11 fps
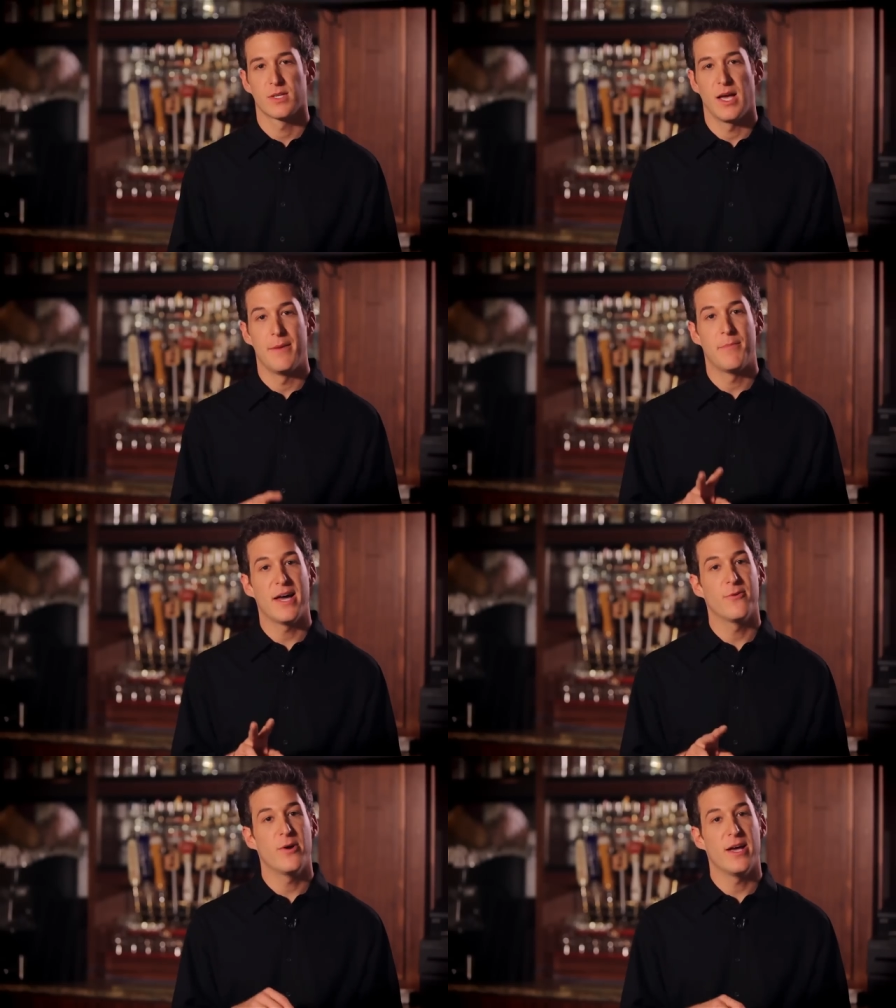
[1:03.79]
And by
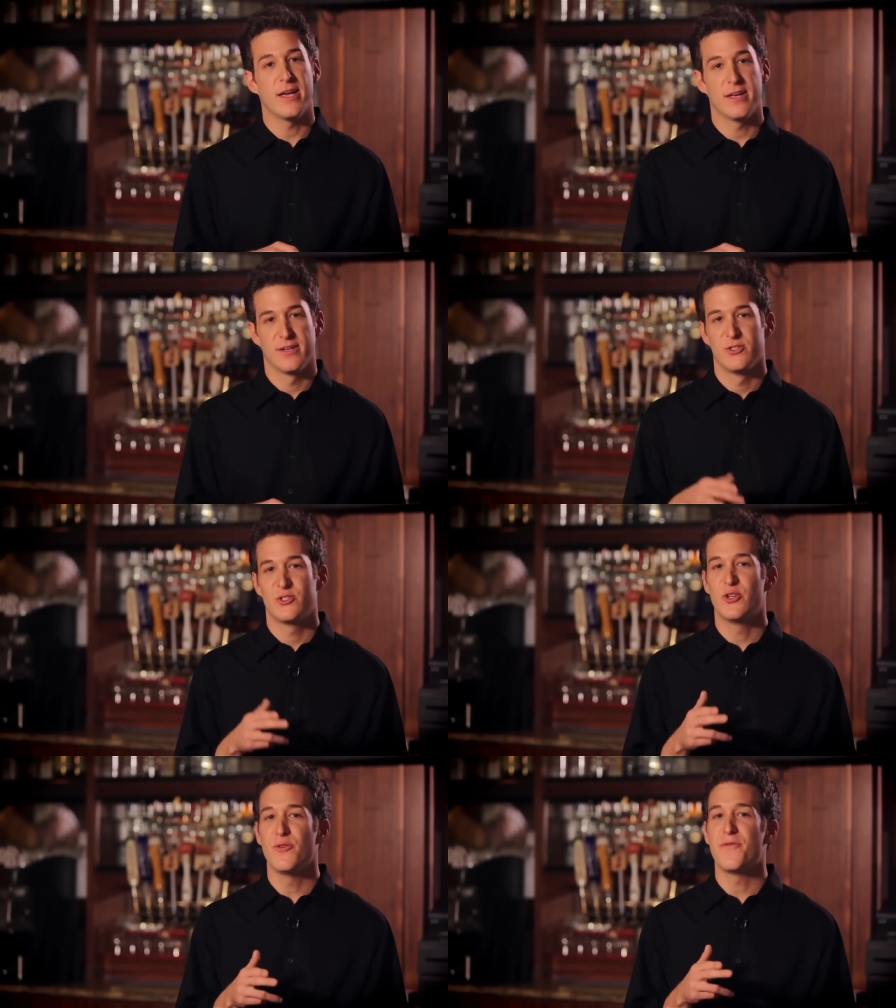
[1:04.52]
the way,
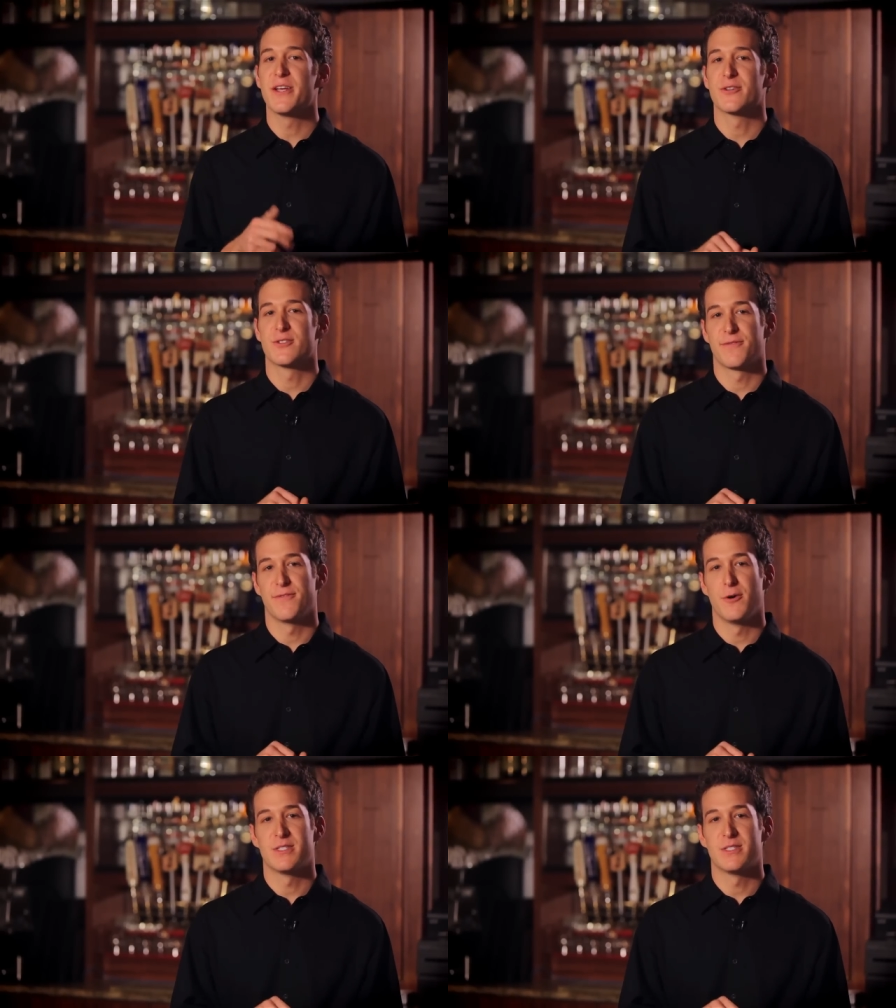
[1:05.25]
two fingers of foam